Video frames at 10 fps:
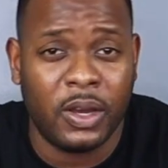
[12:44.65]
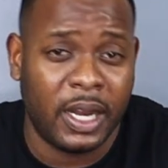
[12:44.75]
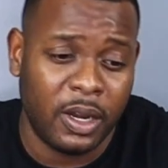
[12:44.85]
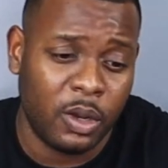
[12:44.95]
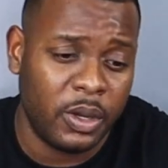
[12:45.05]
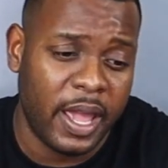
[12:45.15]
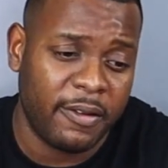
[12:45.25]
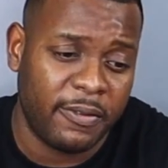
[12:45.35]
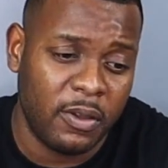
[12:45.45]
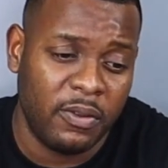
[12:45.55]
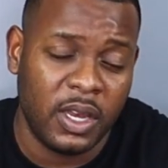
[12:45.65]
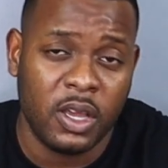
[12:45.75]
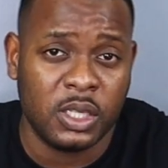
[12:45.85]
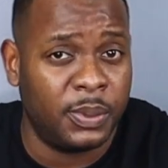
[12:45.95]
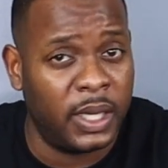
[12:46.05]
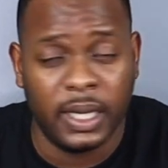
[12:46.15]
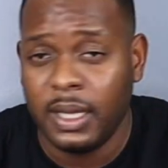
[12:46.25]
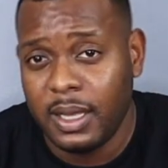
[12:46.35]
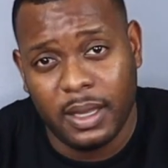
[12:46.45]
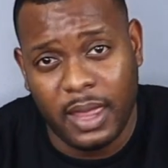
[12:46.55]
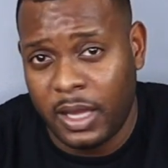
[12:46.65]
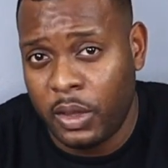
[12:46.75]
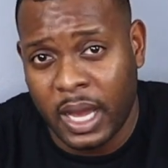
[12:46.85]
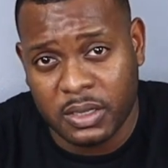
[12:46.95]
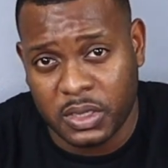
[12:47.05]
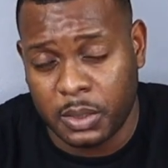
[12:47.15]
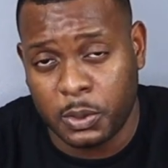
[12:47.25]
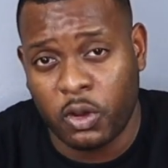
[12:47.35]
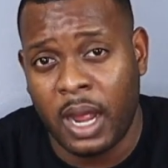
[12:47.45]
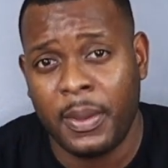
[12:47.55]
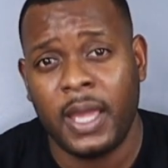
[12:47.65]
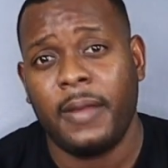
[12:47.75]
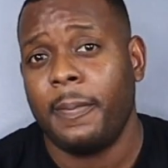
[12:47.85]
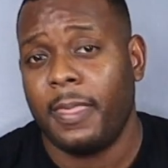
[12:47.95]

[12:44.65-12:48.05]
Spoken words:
and I know I only have a few videos, but thank you guys for subscribing.